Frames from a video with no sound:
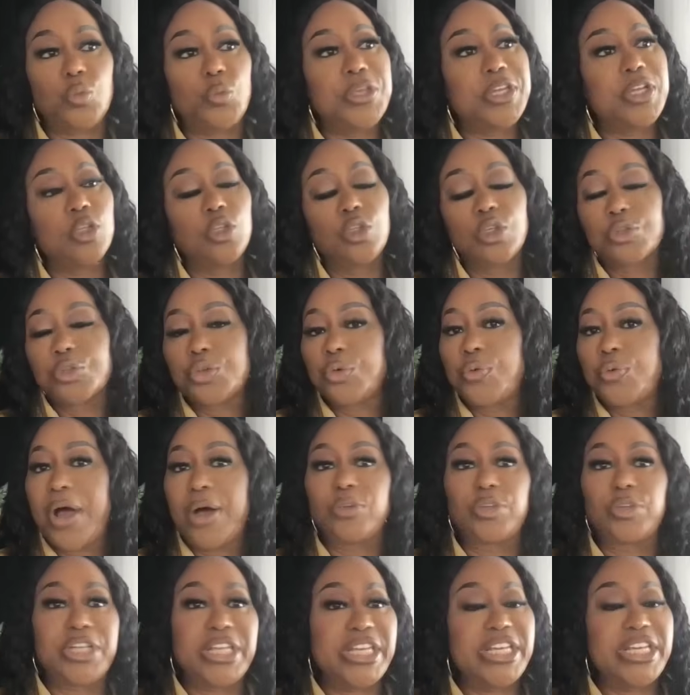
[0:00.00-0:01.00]
We could look
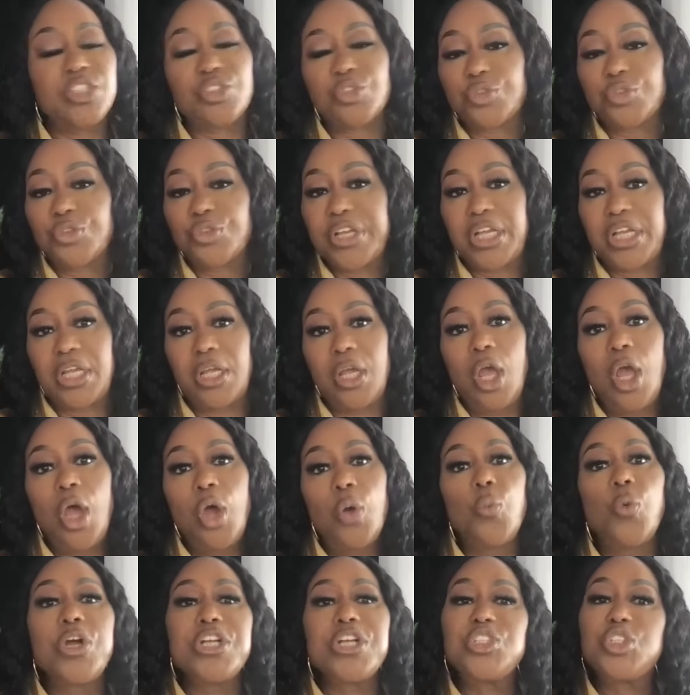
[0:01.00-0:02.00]
throughout history
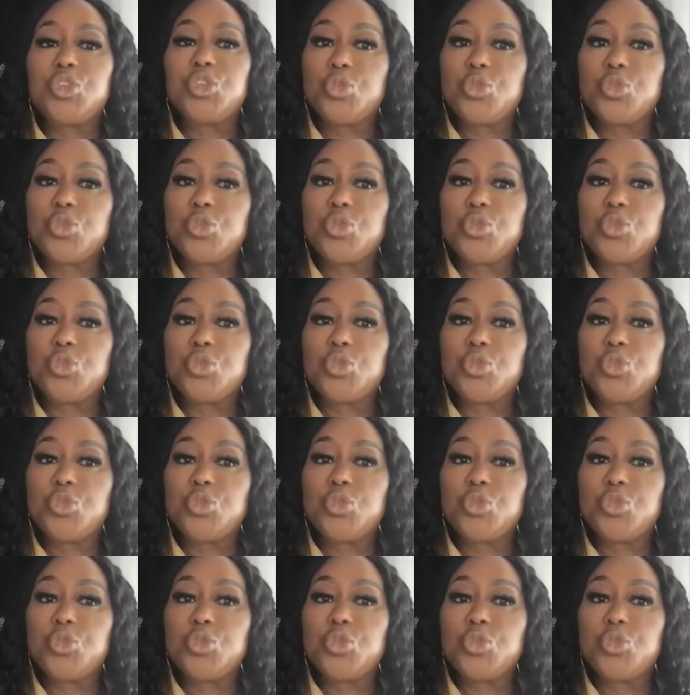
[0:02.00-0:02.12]
where